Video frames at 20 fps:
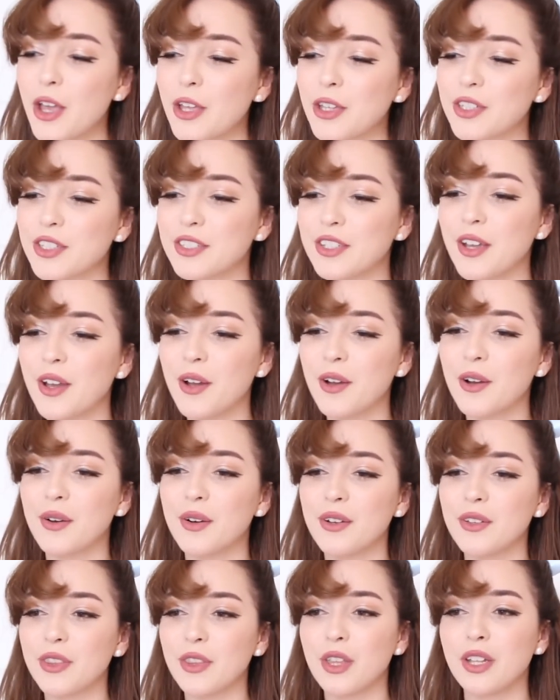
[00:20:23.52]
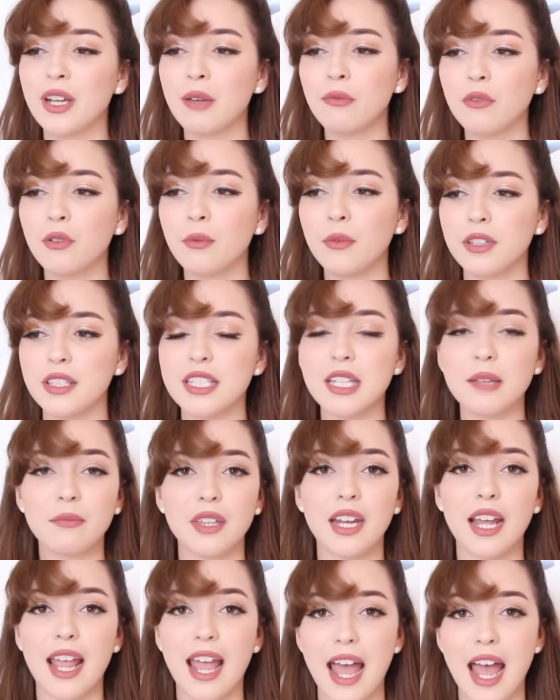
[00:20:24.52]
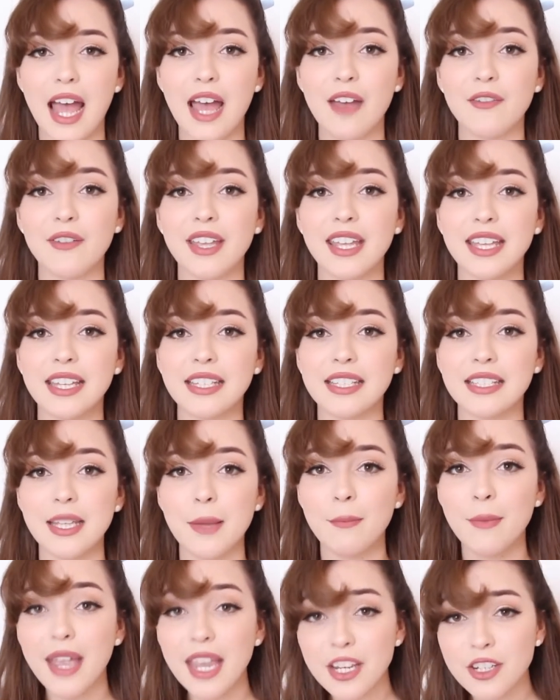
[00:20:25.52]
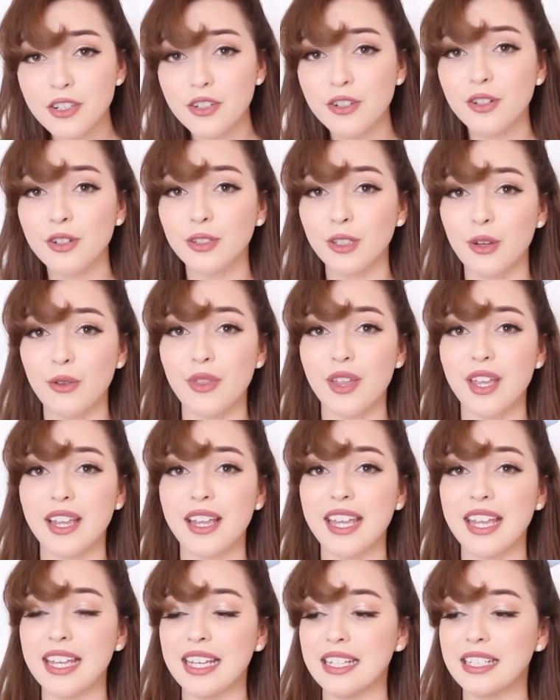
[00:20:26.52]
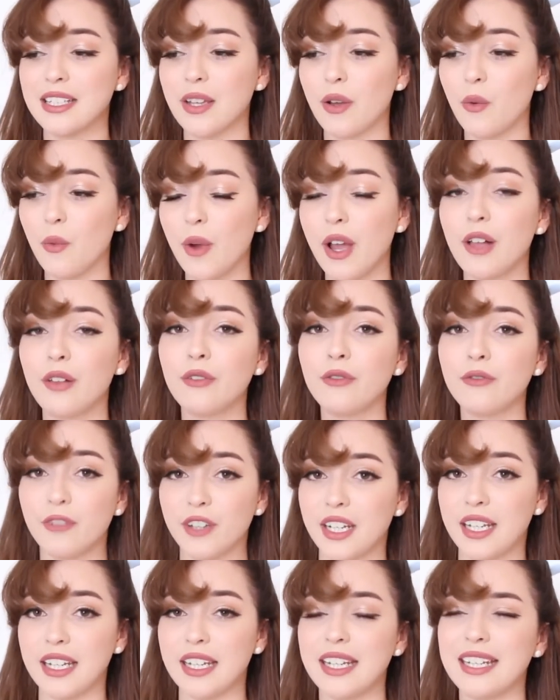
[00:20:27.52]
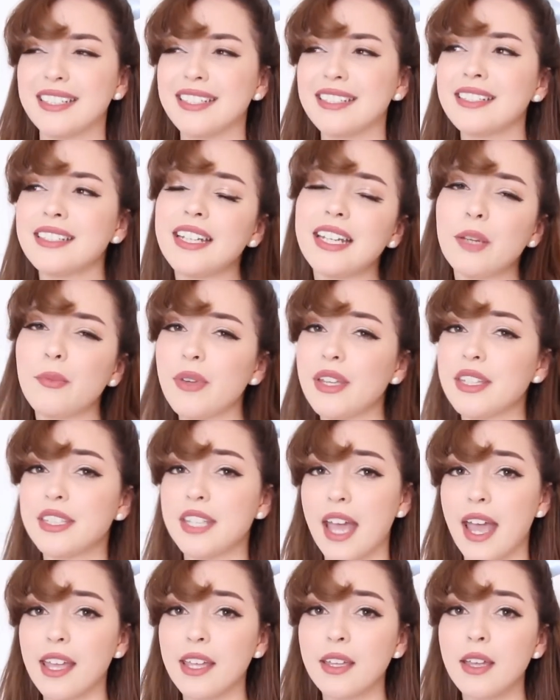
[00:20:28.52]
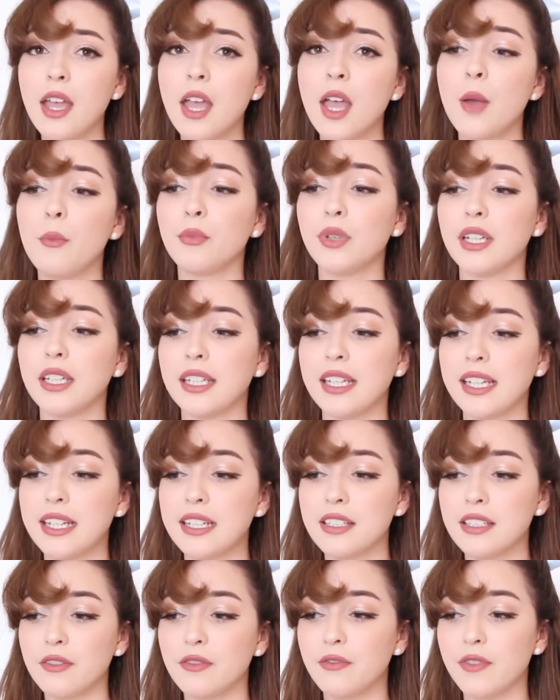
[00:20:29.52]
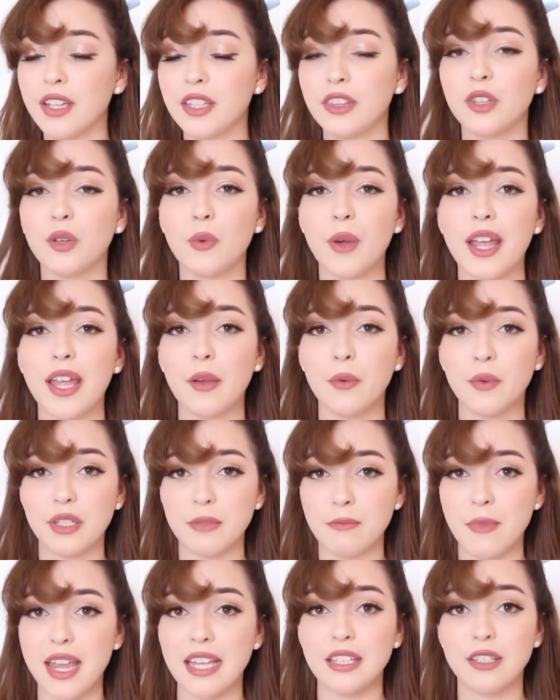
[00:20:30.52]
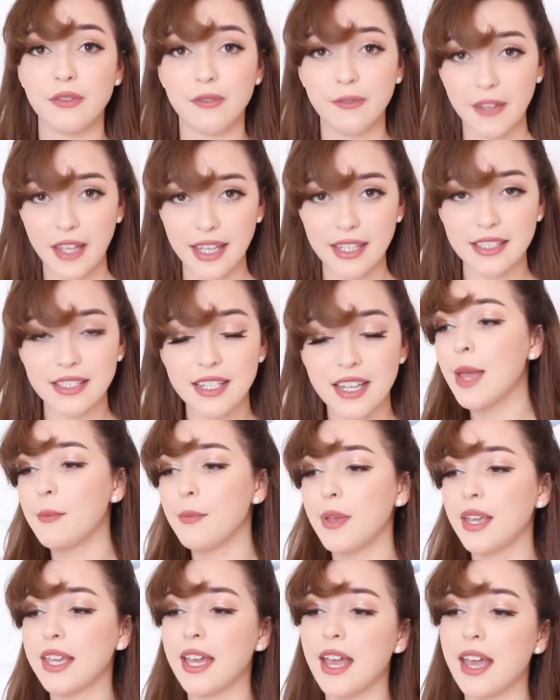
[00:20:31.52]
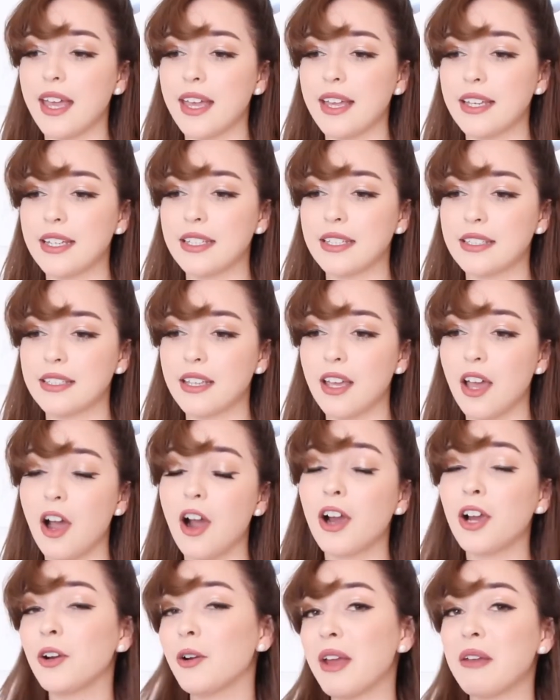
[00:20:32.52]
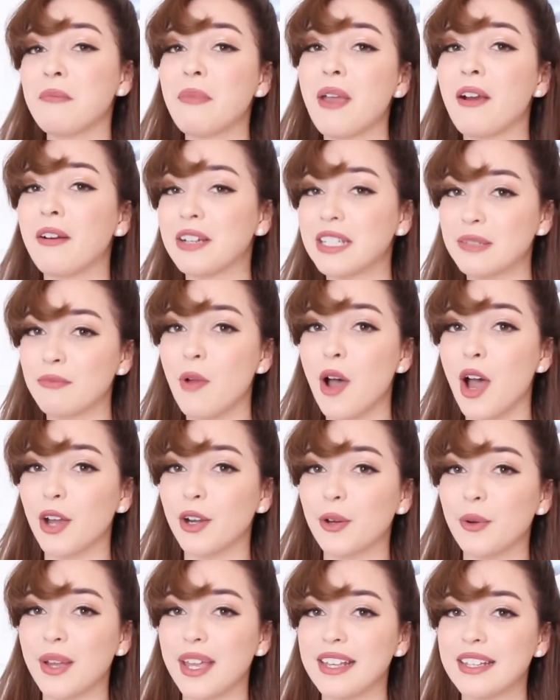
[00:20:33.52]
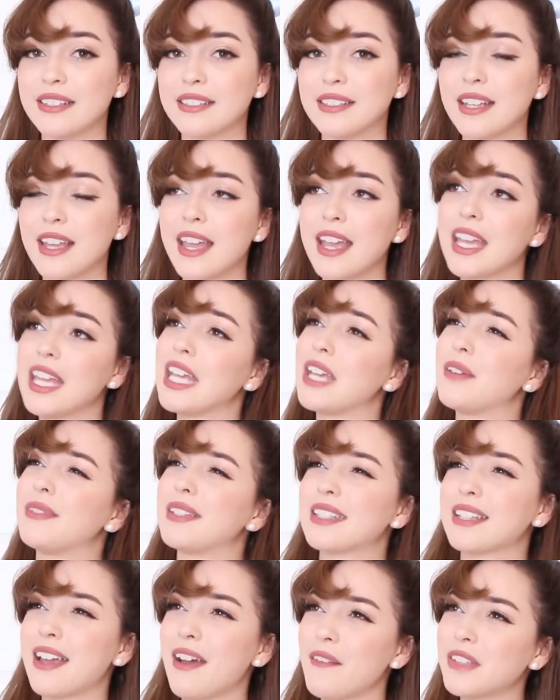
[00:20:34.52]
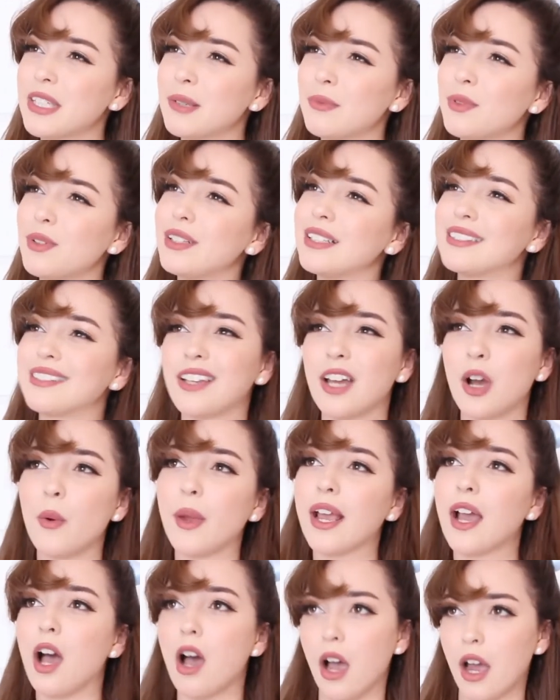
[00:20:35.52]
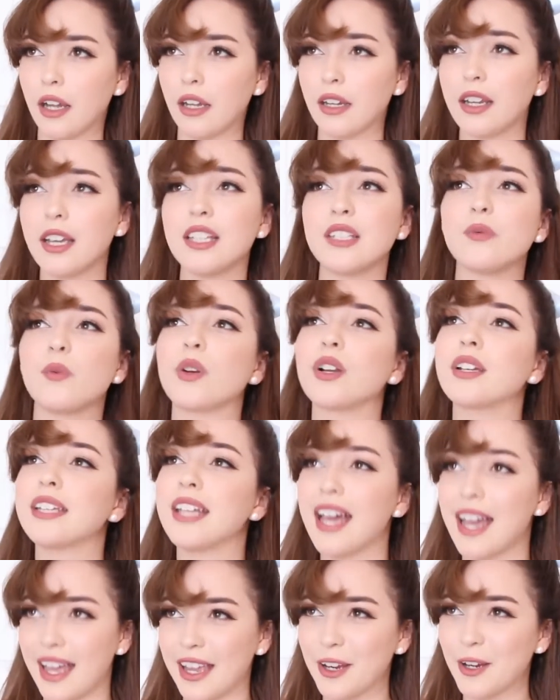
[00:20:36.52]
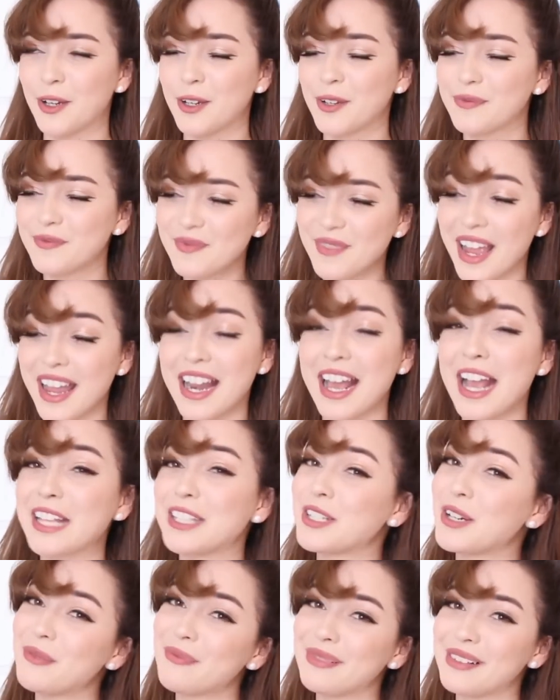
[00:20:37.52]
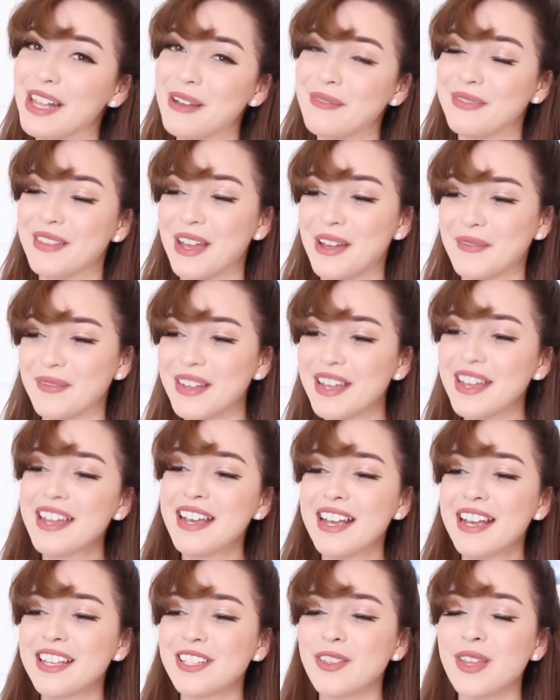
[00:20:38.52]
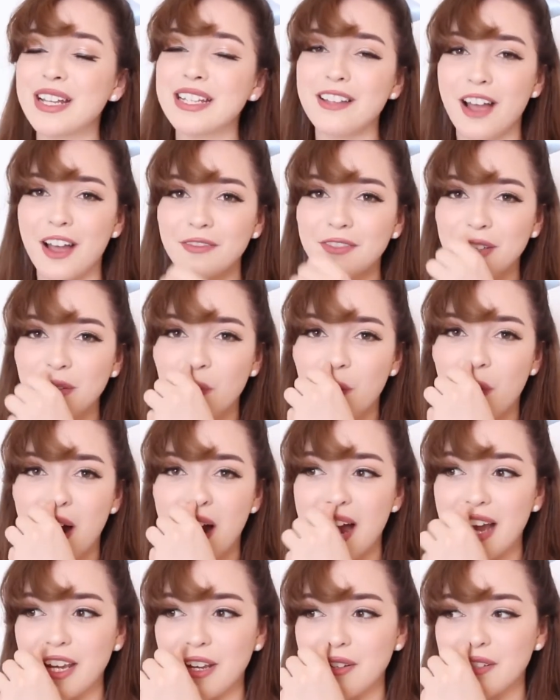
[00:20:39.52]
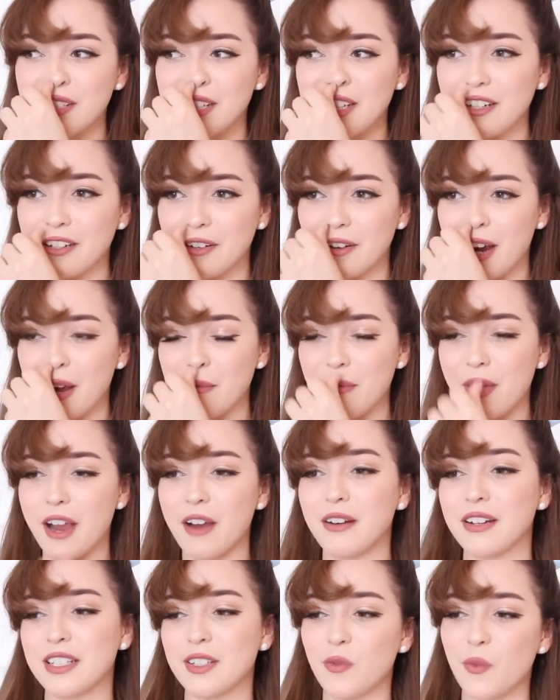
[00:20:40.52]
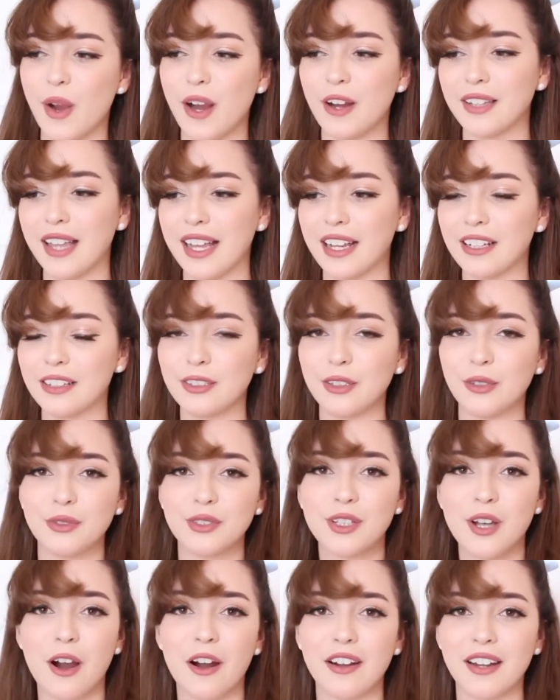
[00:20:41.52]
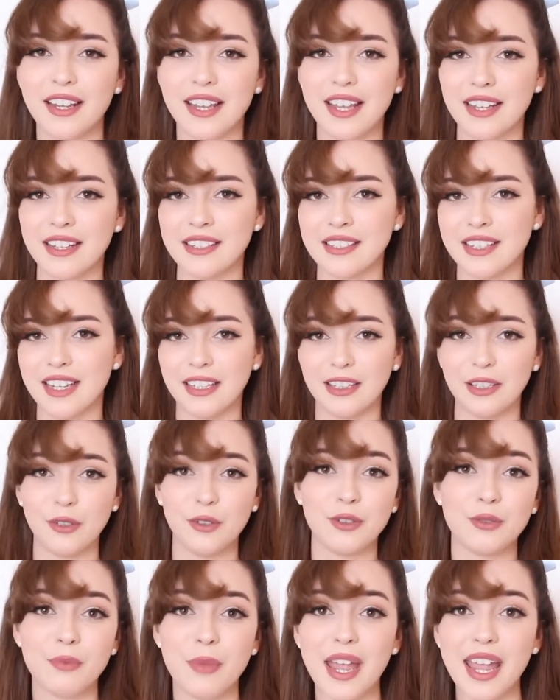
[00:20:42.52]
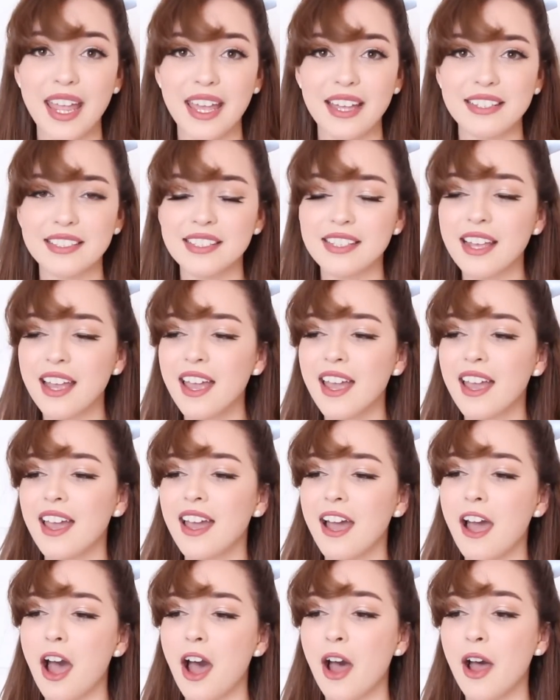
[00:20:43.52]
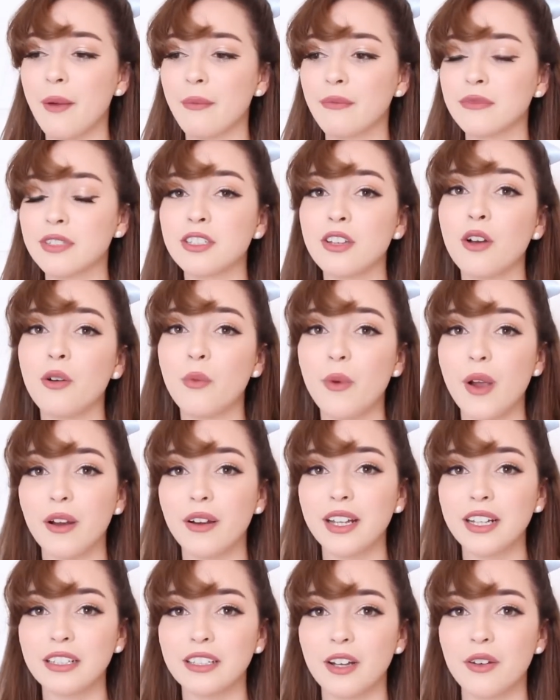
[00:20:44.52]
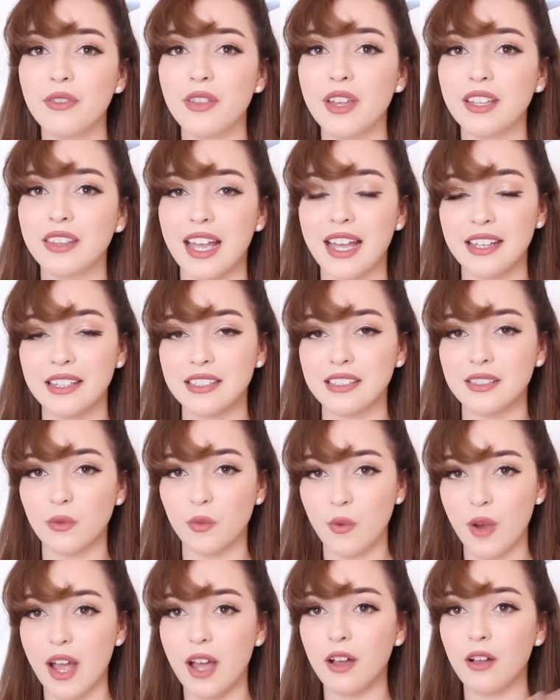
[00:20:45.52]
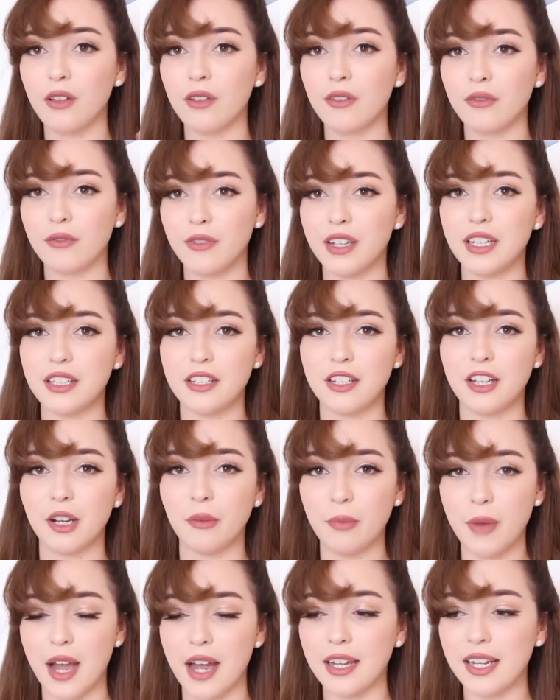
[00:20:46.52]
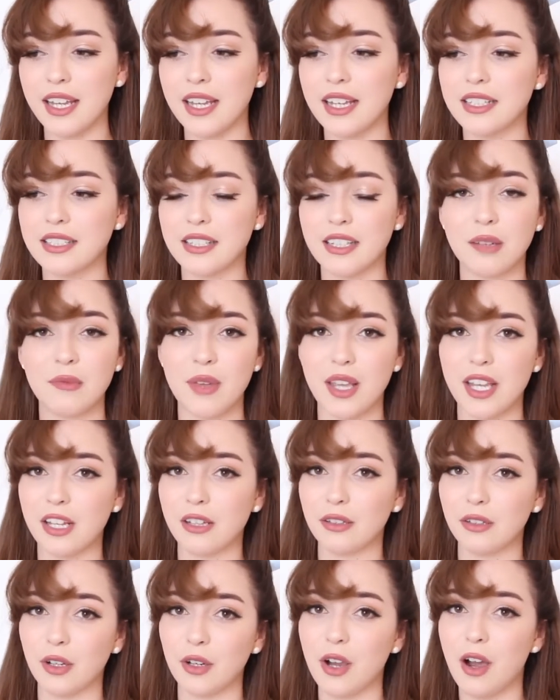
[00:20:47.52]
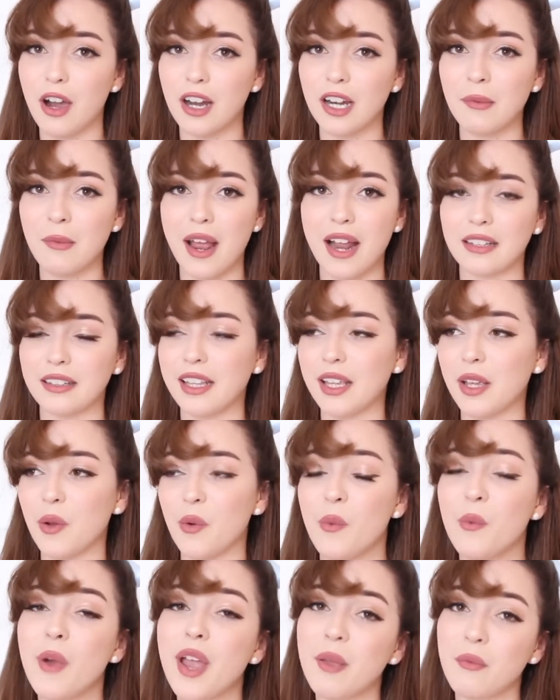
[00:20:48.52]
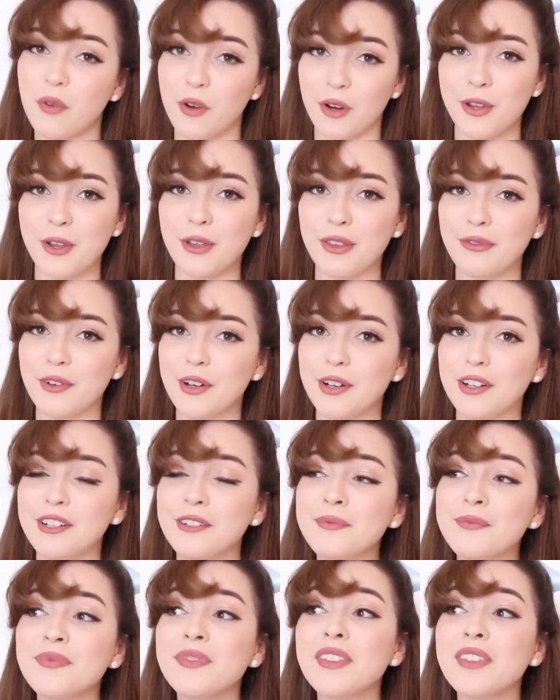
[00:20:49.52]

So the number one tip that I have is make sure your clothing is well fitted. It doesn't need to be tight, but it needs to fit the way it was made to fit. Because our grandparents' motto is, if it's comfortable, it's going on, because we're tired, and I don't blame them. So that's often why you see your grandparents wear like loose cardigans and loose pants. So wearing clothing that is well fitted to your body, it's gonna make you look automatically way more youthful.